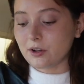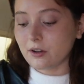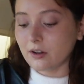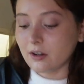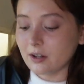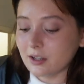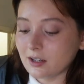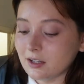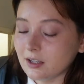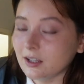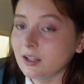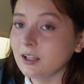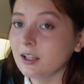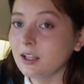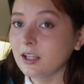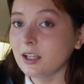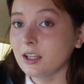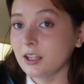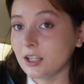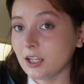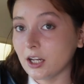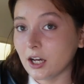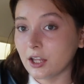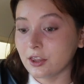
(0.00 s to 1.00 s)
on
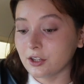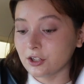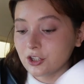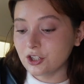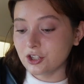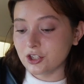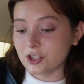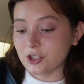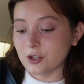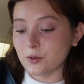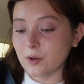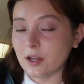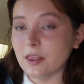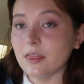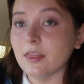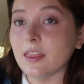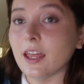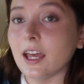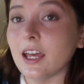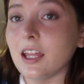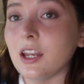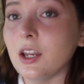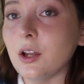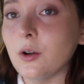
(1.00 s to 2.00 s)
the other shoe, and
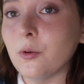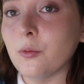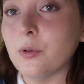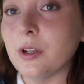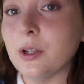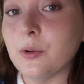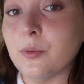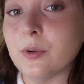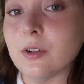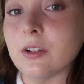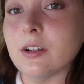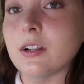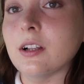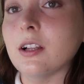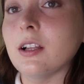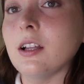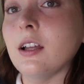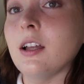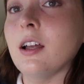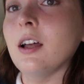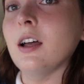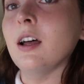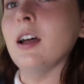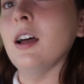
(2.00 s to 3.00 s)
then we will
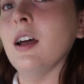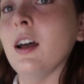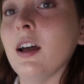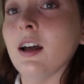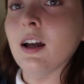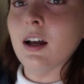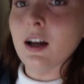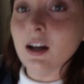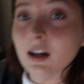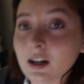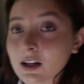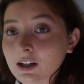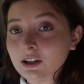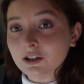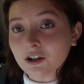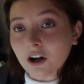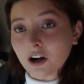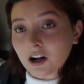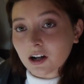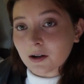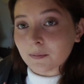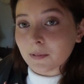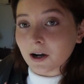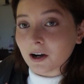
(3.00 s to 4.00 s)

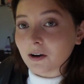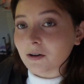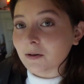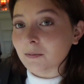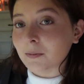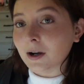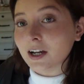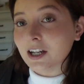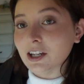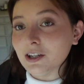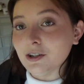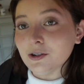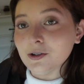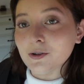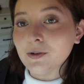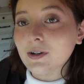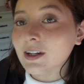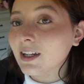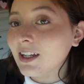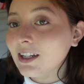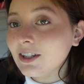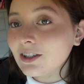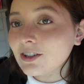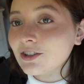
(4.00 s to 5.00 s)
talk about my new
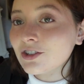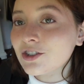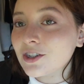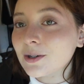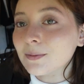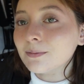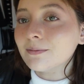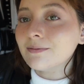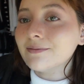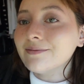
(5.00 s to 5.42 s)
internship.